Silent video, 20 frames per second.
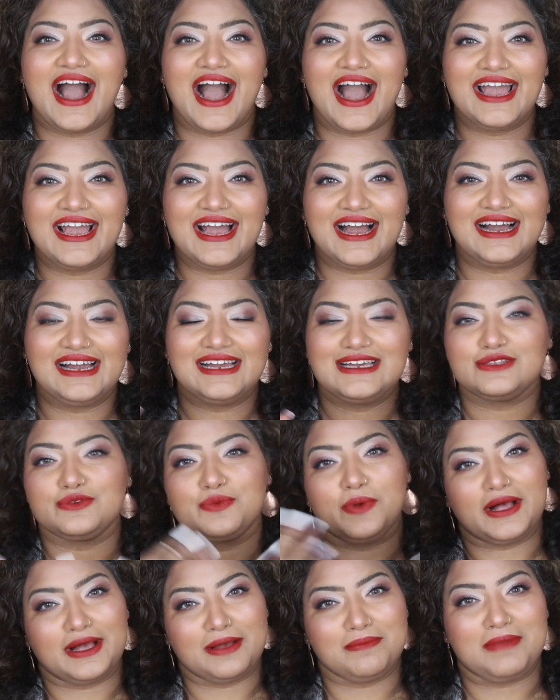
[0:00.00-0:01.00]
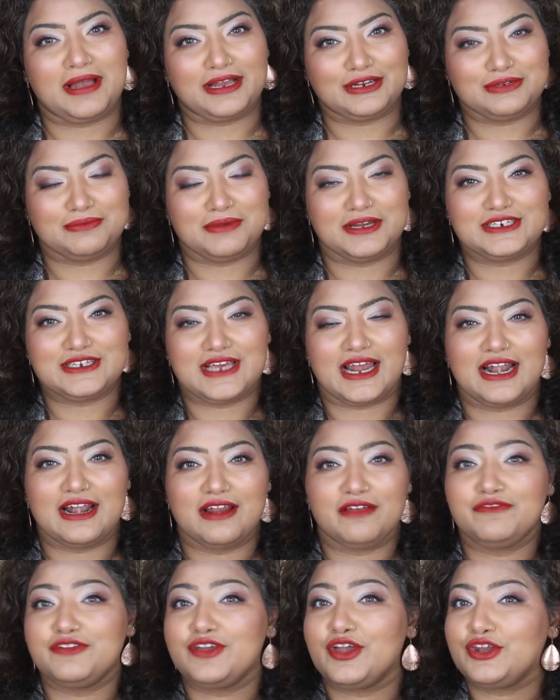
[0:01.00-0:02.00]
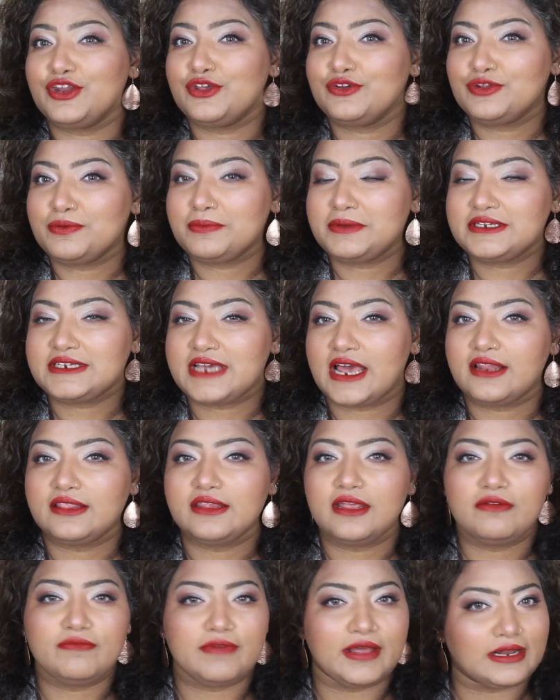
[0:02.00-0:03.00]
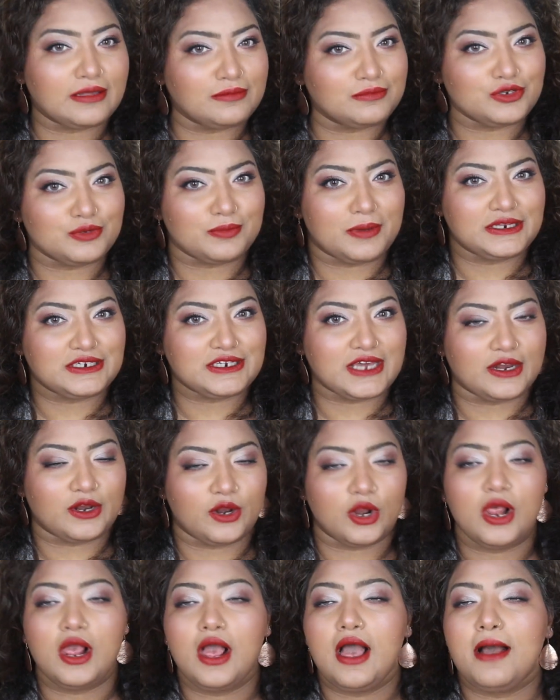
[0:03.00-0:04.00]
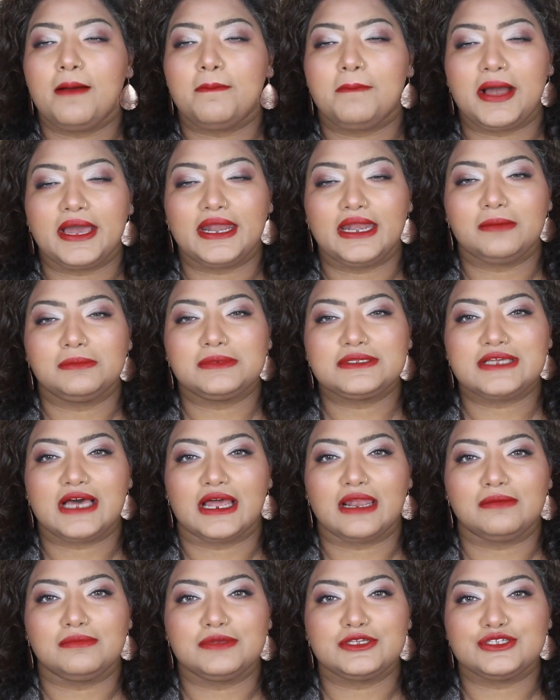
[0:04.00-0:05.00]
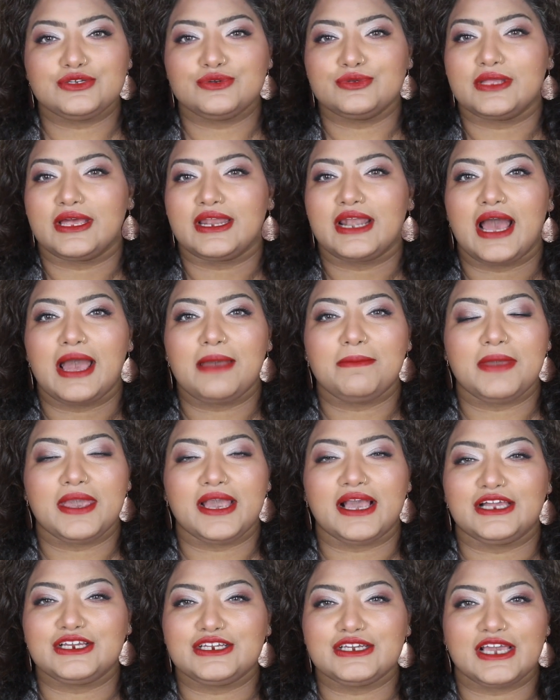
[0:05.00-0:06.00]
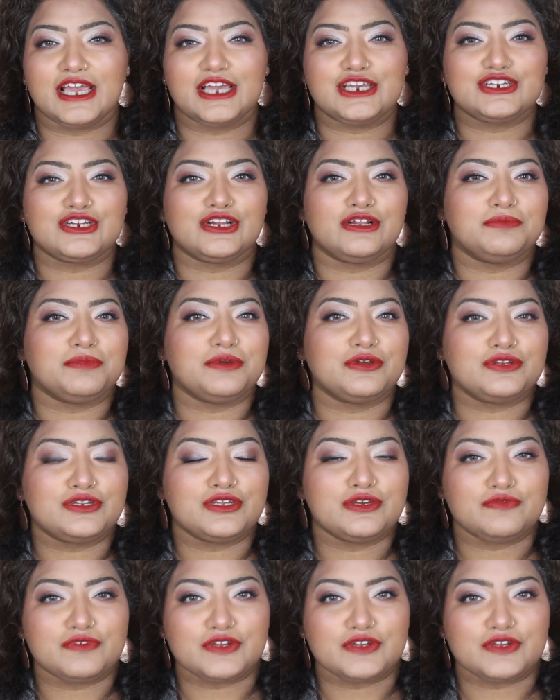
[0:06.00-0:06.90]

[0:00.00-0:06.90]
Hi guys, welcome back to my channel. If you're new to my channel, then welcome to my channel. My name is Hala Masood and I make educational beauty